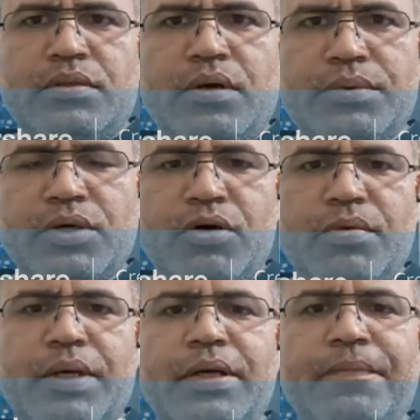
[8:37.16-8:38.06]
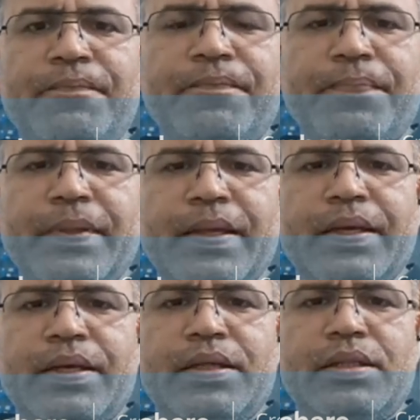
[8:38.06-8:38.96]
of the government,
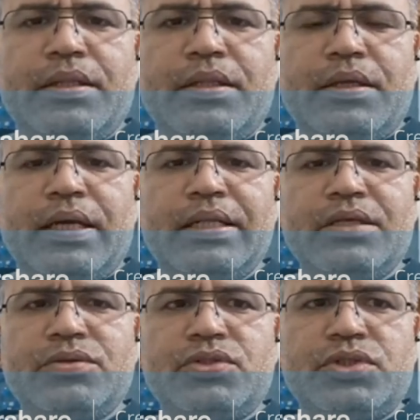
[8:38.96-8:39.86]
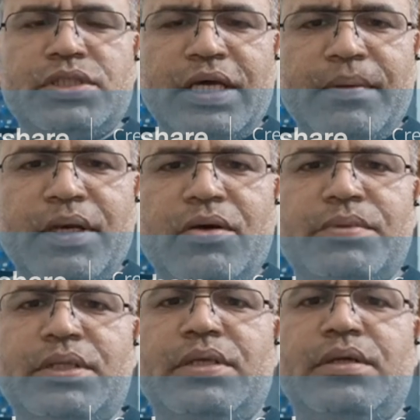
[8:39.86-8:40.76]
and the chairman
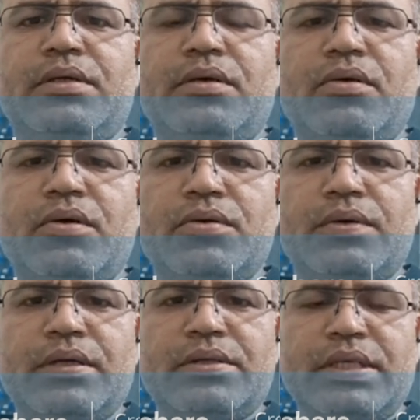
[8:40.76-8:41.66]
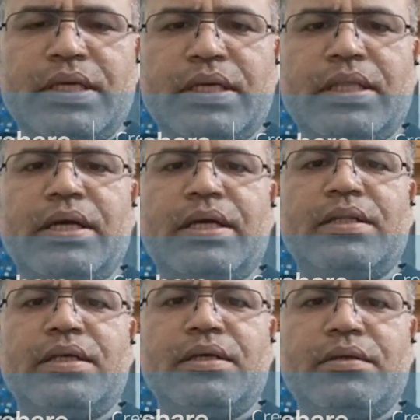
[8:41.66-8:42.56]
of the, or you can say that
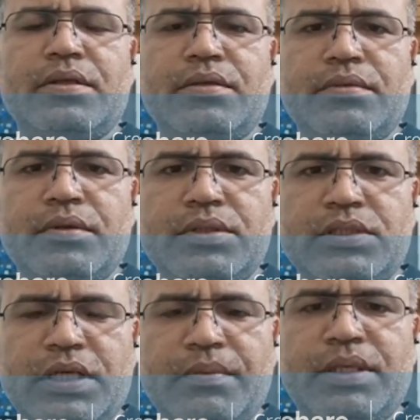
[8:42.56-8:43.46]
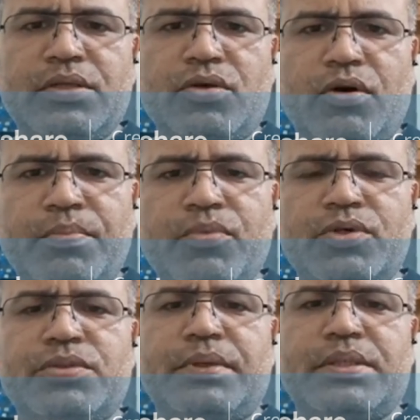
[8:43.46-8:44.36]
the chairman, the
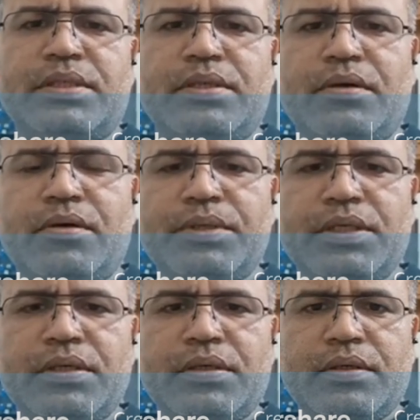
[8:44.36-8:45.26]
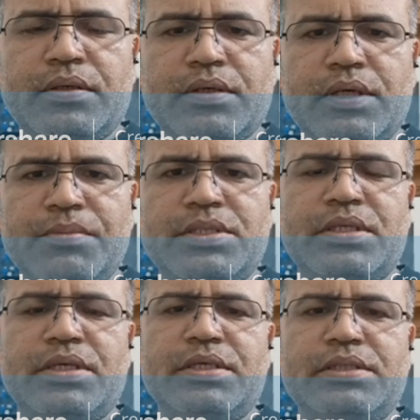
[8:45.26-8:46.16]
topmost person of the
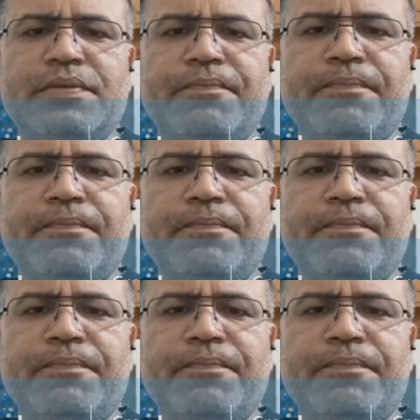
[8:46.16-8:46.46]
commission is